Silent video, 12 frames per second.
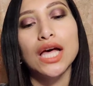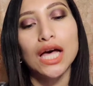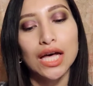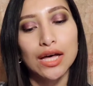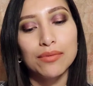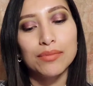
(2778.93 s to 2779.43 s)

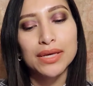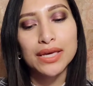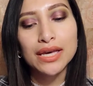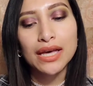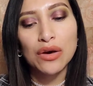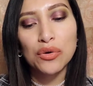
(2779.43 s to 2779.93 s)
But
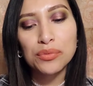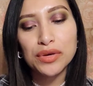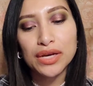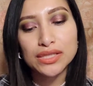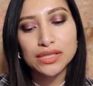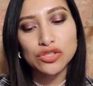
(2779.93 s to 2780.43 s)
yeah, I hope you
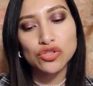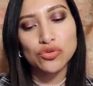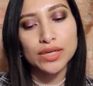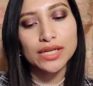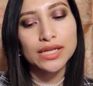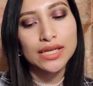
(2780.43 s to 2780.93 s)
guys
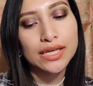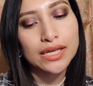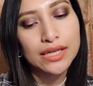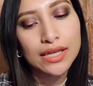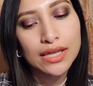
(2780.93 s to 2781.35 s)
enjoyed it.